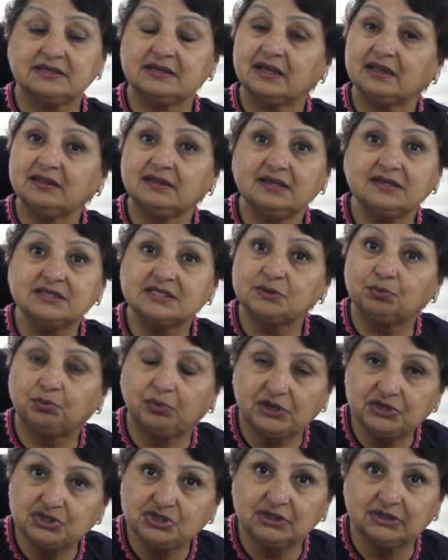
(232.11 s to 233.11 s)
nothing
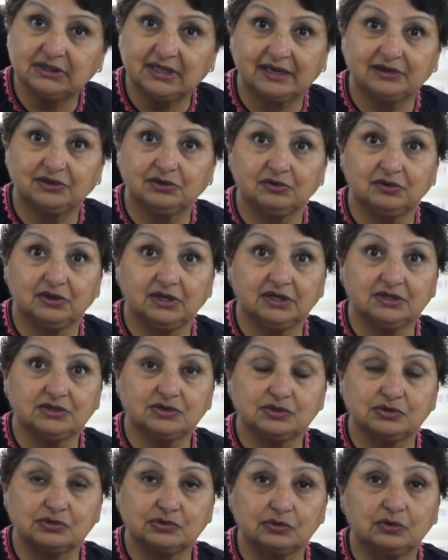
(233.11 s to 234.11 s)
special that you
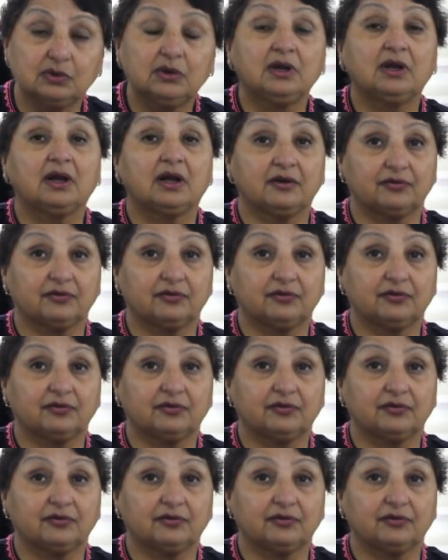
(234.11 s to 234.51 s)
need to do.